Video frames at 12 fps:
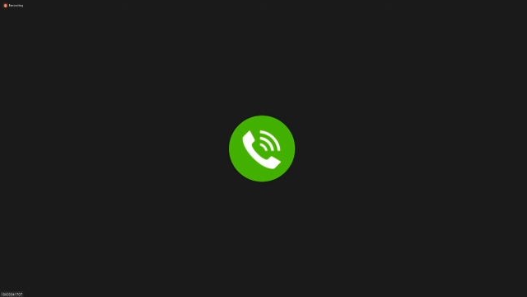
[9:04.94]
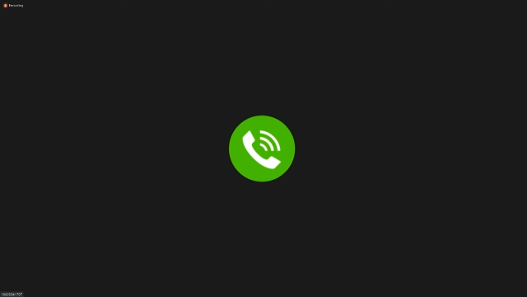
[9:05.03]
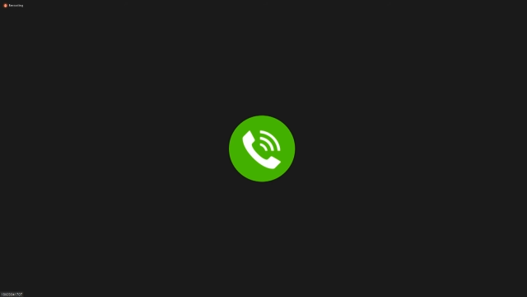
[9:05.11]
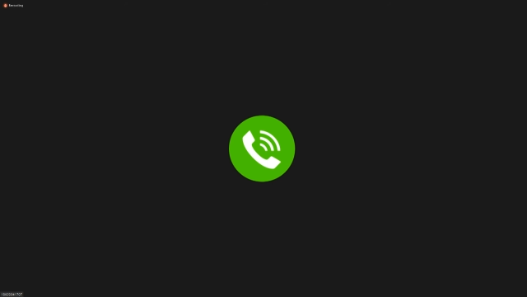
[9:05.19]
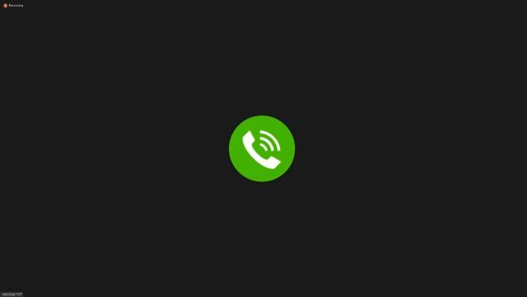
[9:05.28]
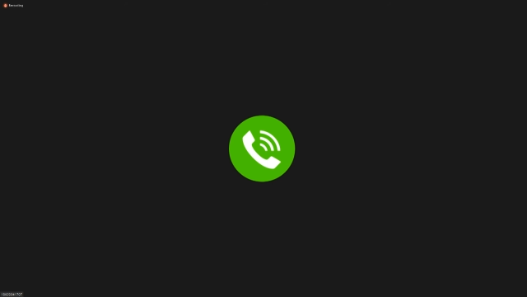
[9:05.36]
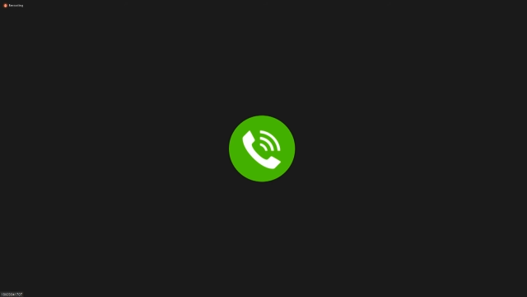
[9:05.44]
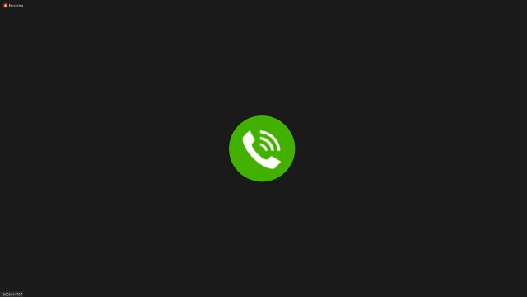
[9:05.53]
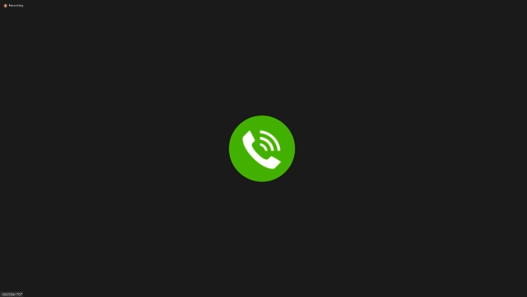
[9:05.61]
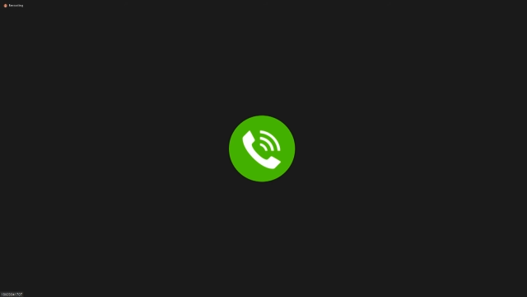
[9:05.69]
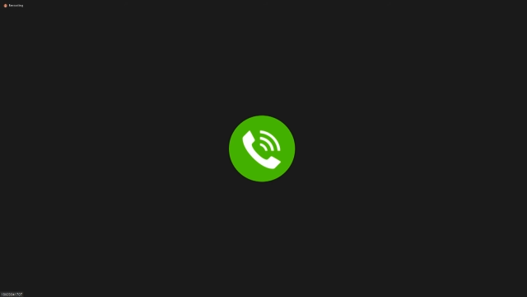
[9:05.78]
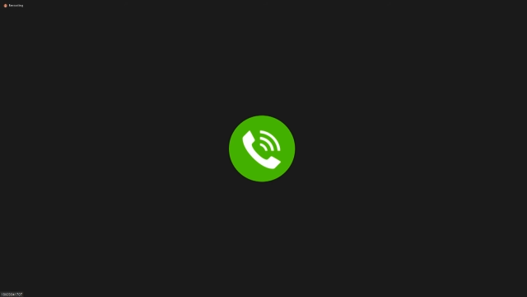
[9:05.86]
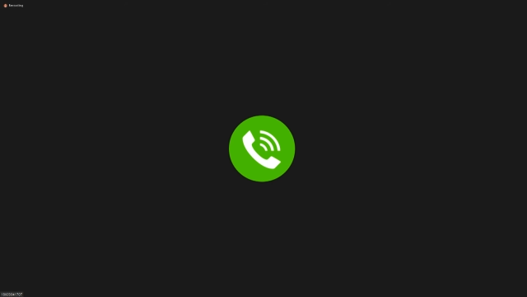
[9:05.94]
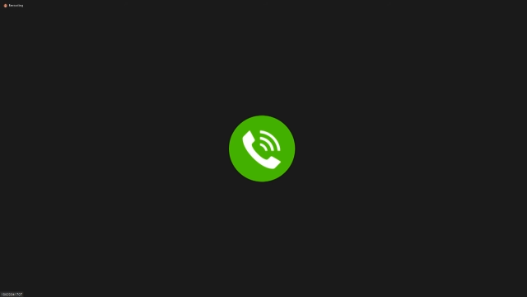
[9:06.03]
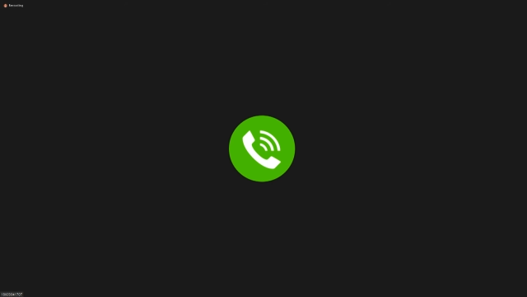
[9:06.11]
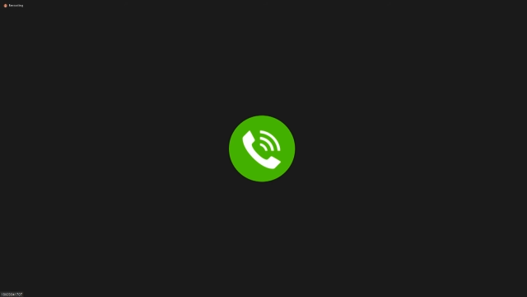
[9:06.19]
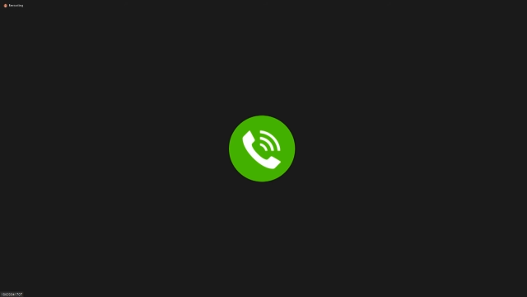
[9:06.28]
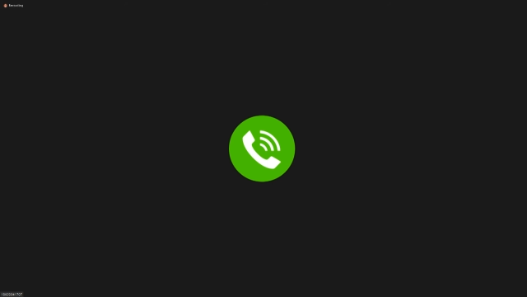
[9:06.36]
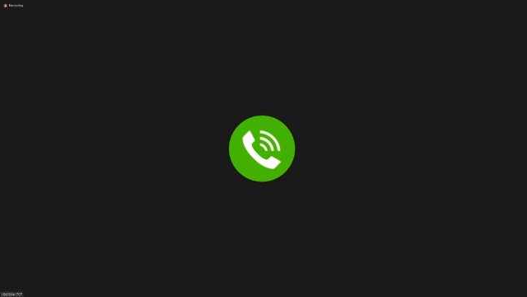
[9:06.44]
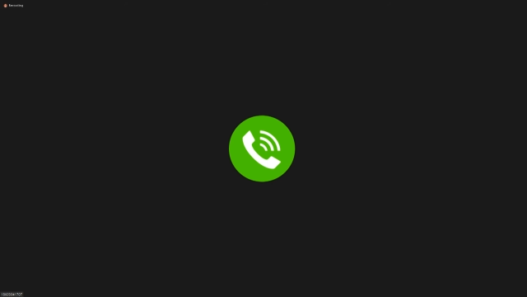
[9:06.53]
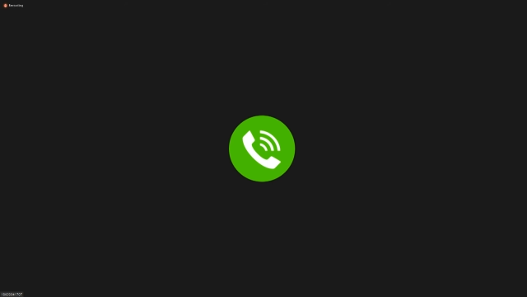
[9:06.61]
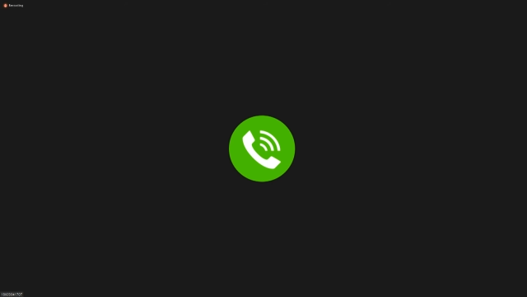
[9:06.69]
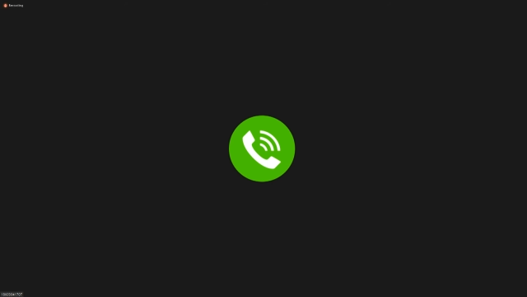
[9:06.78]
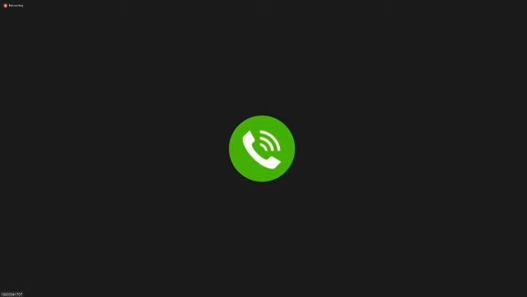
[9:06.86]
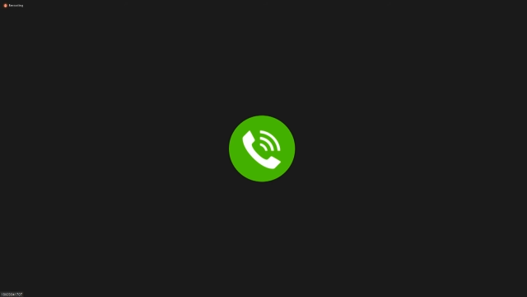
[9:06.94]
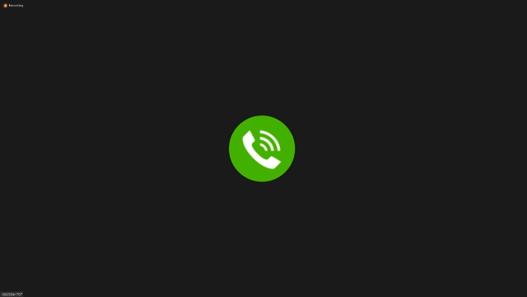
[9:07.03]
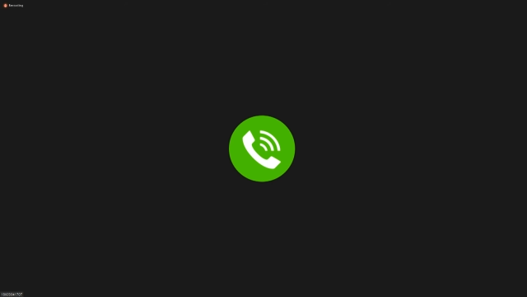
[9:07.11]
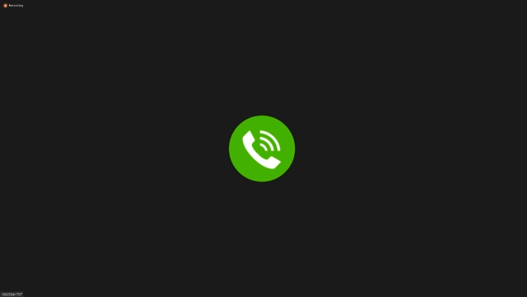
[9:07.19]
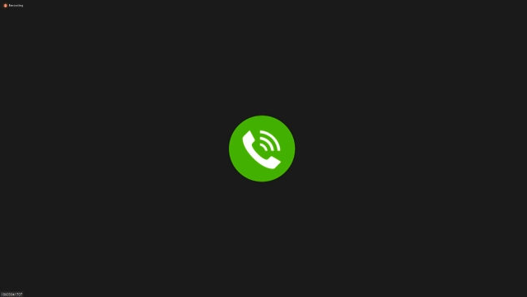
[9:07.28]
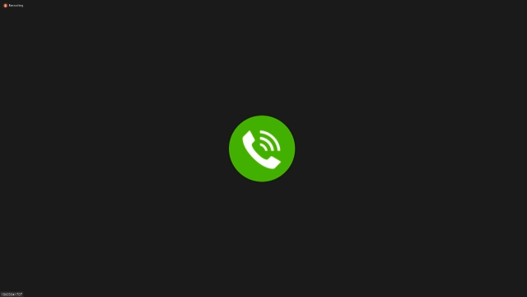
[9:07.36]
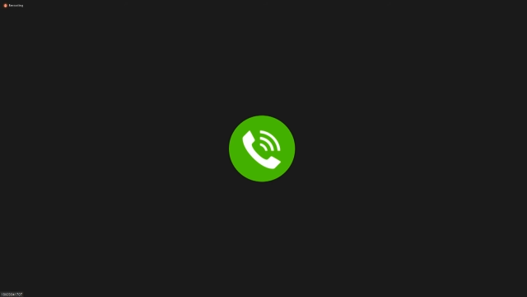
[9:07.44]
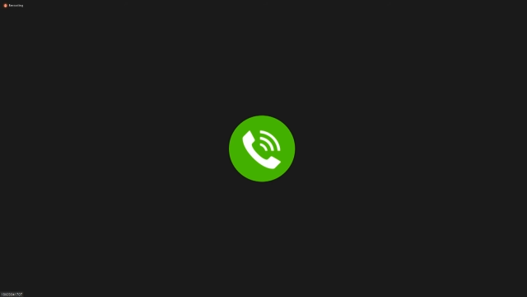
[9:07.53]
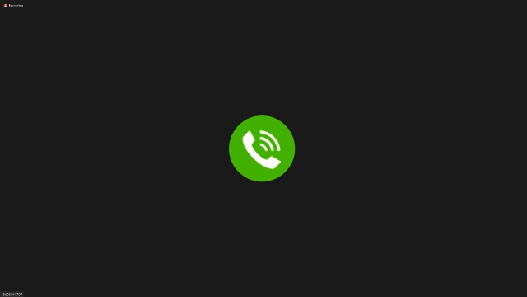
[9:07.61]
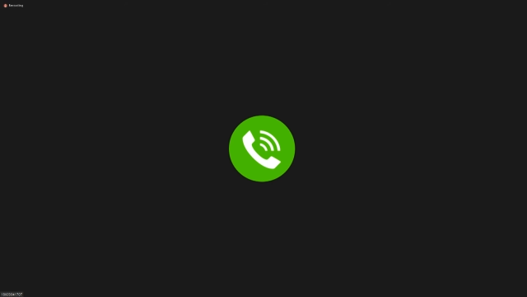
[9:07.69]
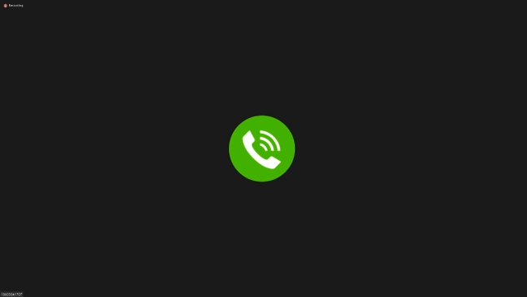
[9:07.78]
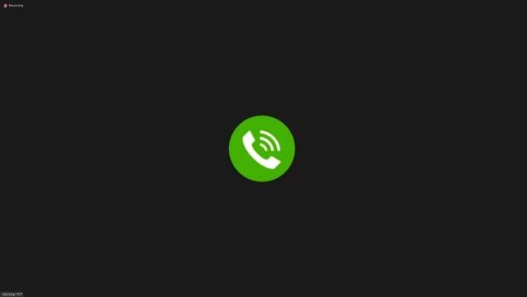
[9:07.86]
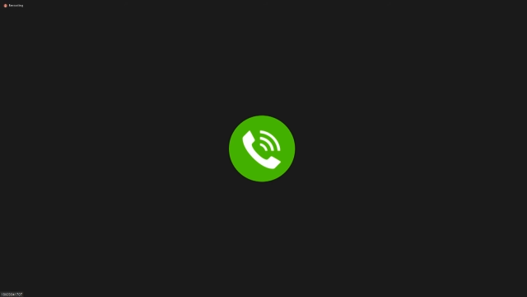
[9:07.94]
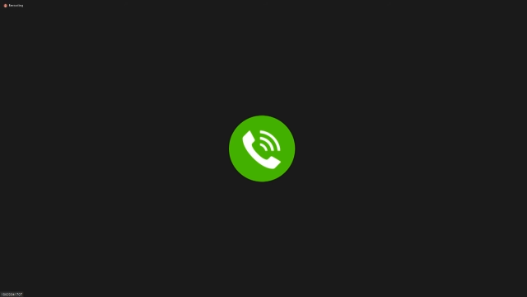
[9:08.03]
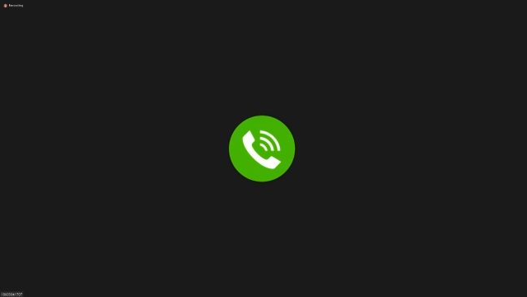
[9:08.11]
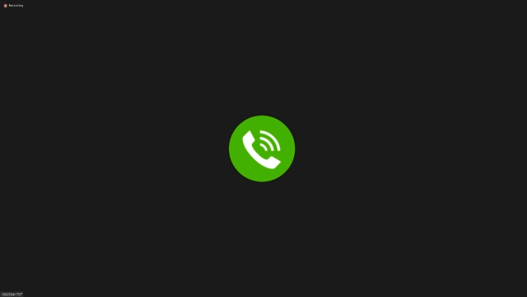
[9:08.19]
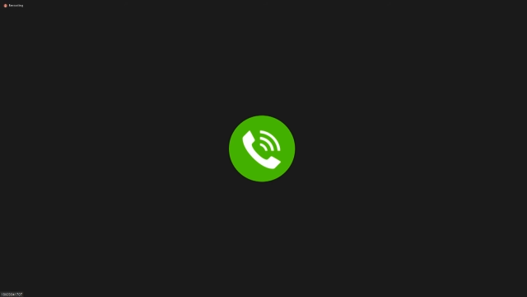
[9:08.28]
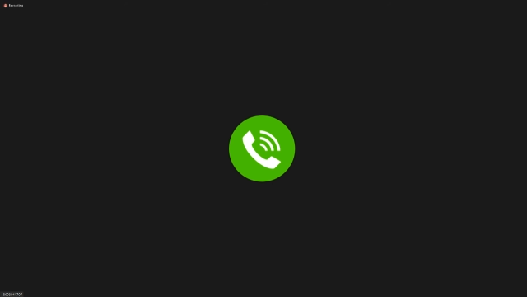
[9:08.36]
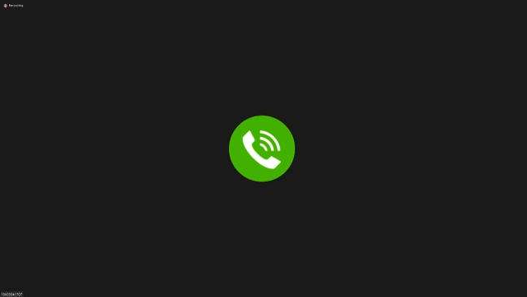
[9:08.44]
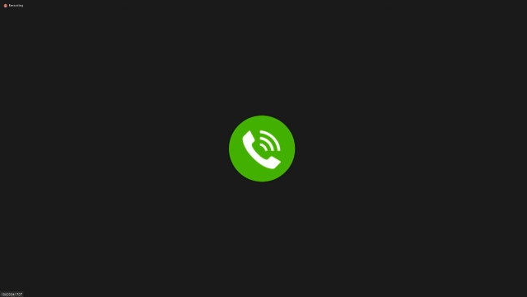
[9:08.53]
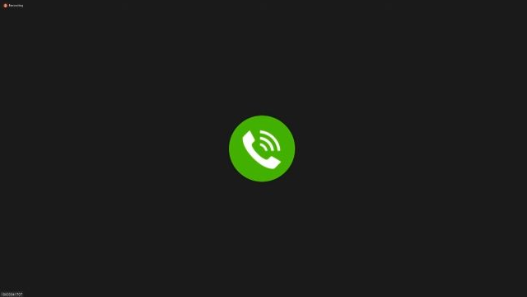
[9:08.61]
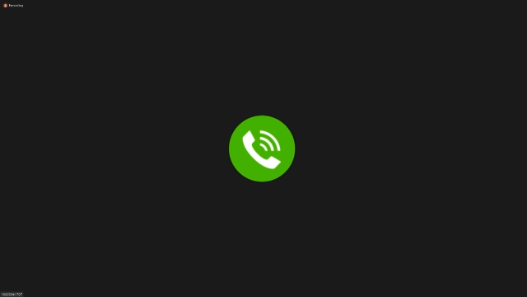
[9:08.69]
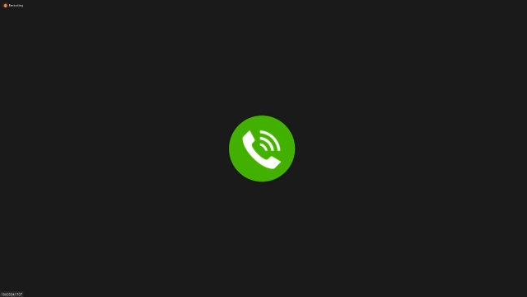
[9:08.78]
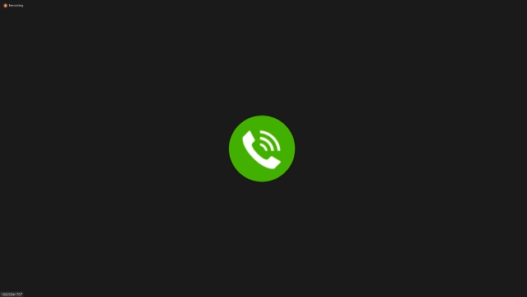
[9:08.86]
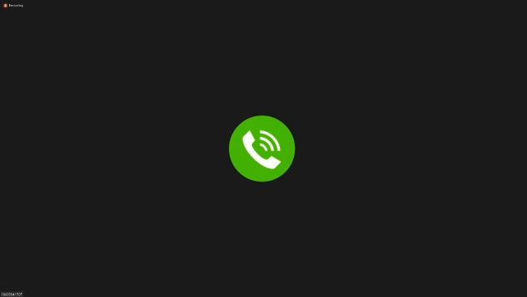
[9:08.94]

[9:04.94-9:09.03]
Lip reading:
[unreadable: no face in view]